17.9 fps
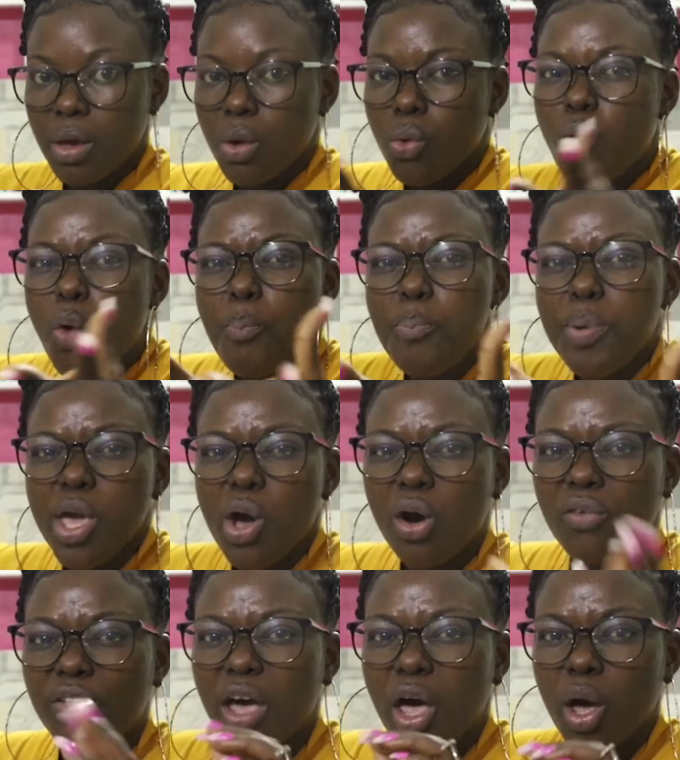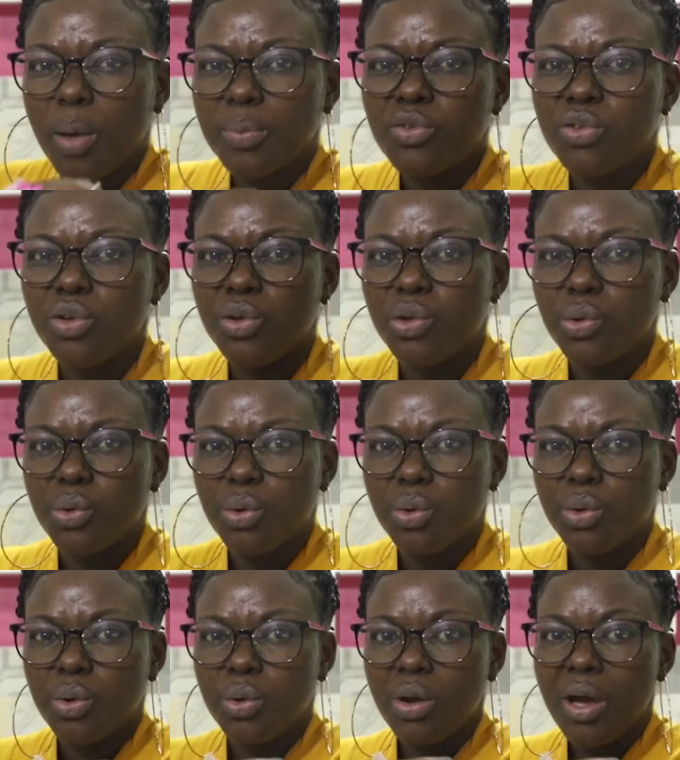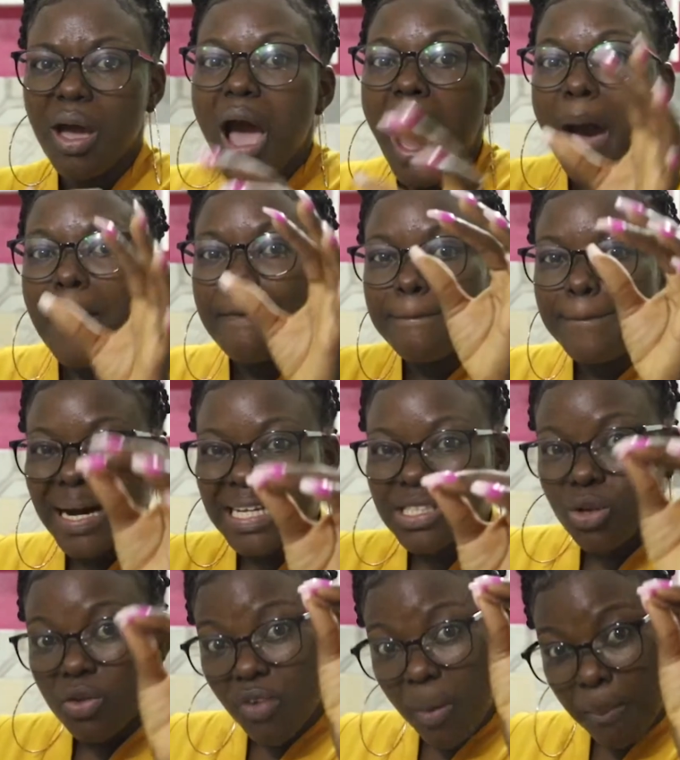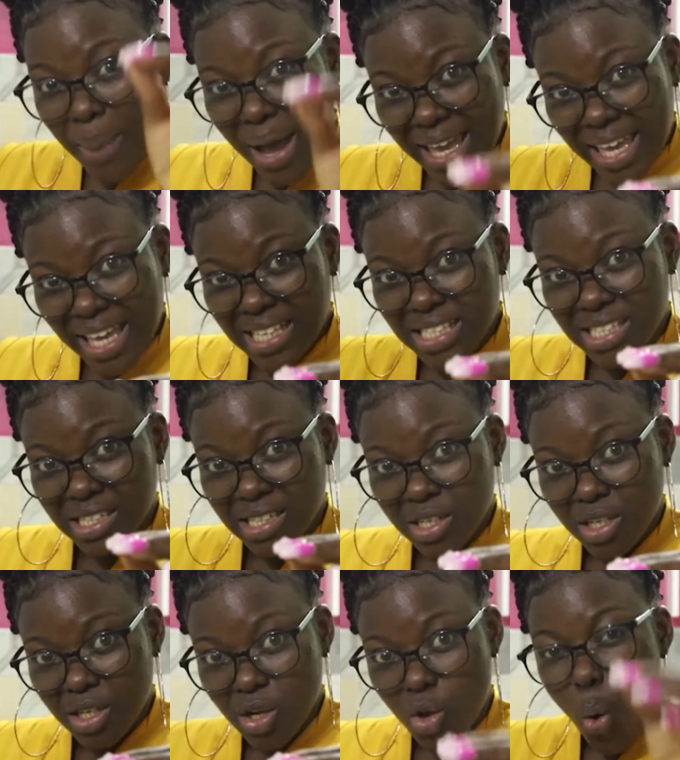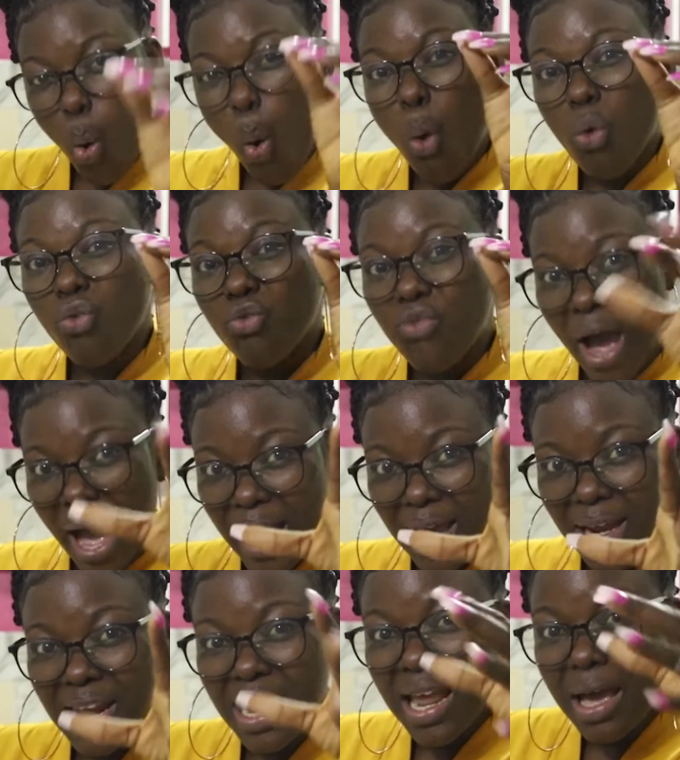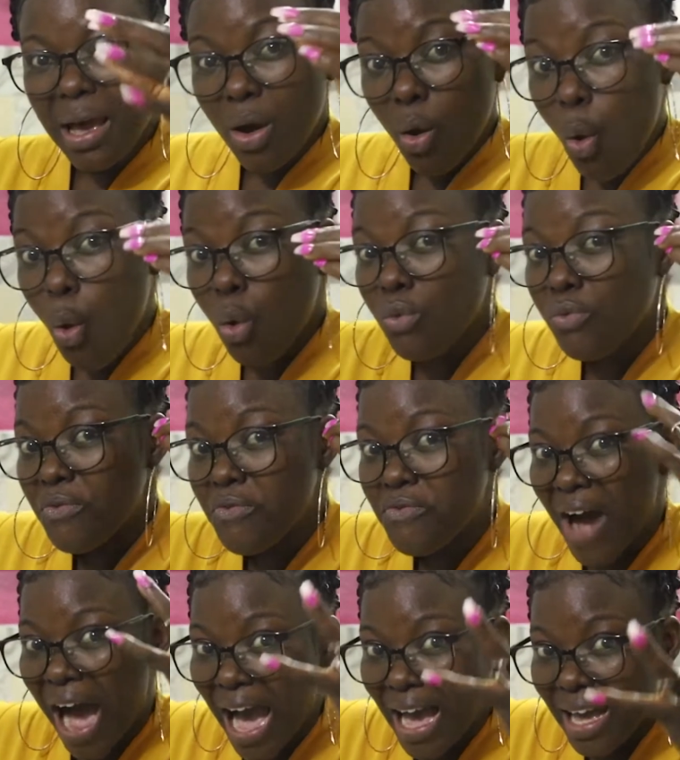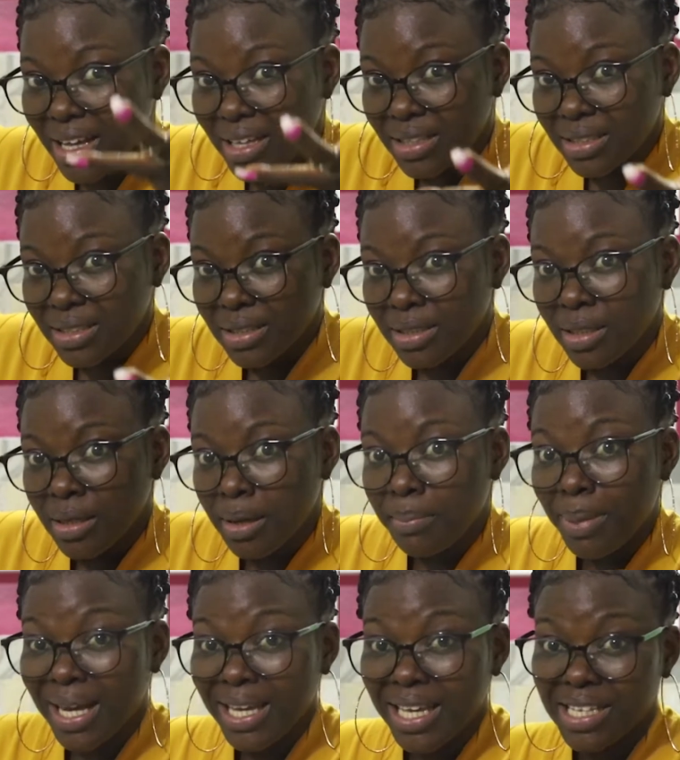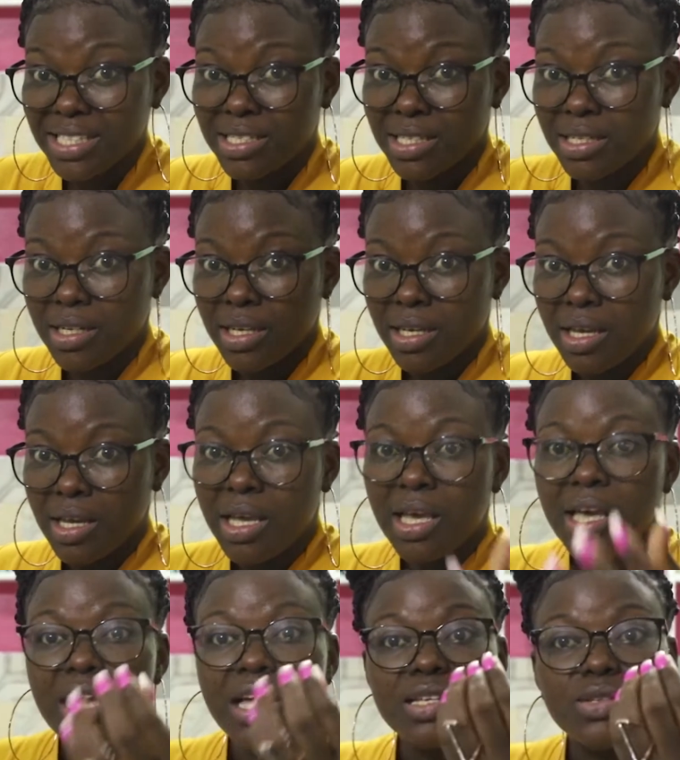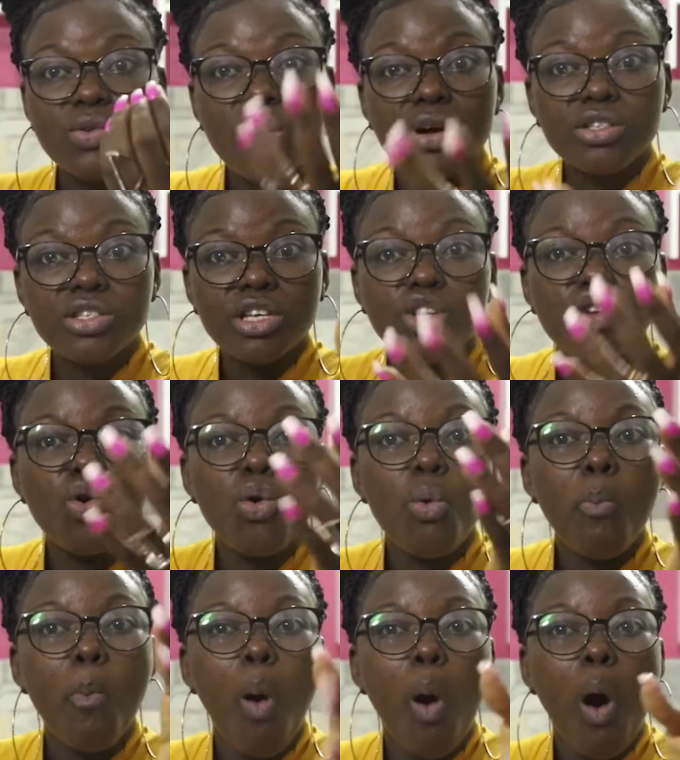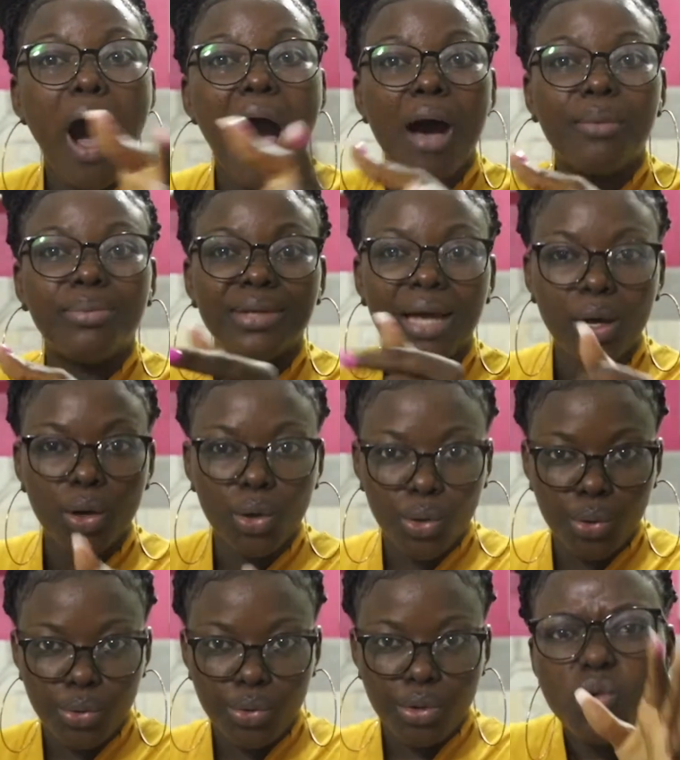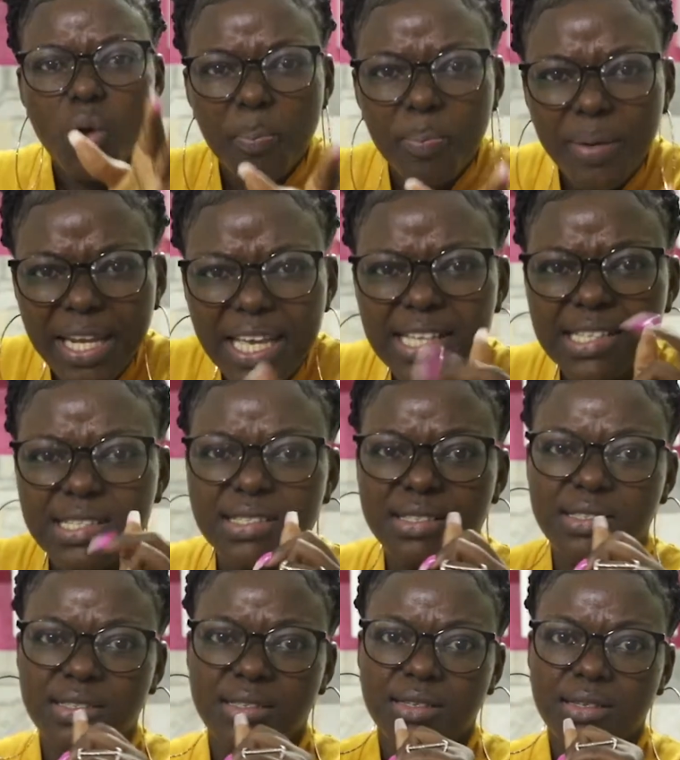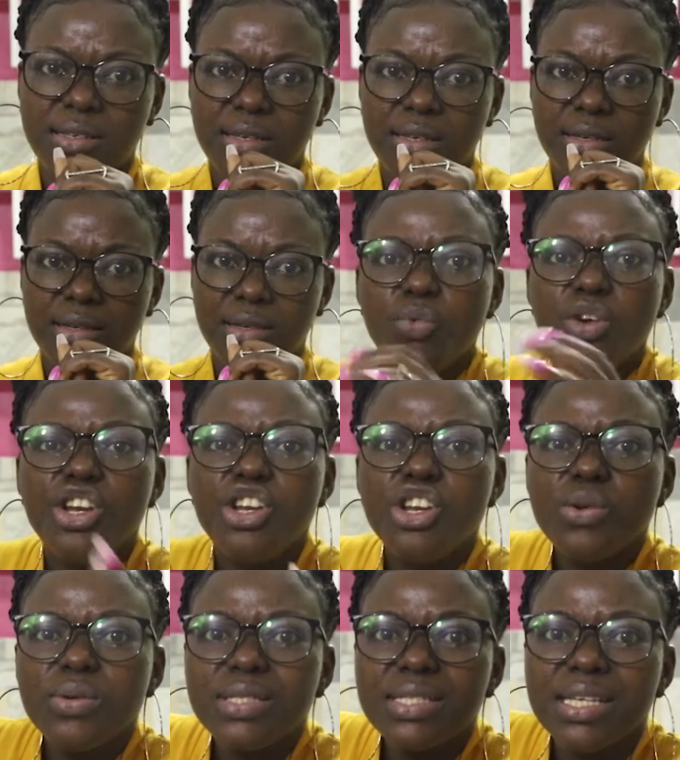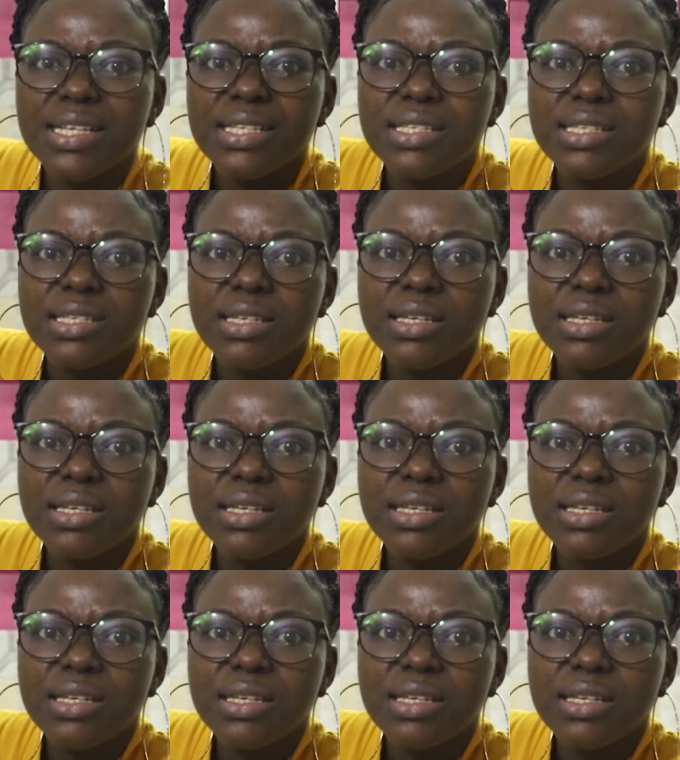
could be of help to you, but overpackaging, over packaging is causing you more harm than good. So please reduce it.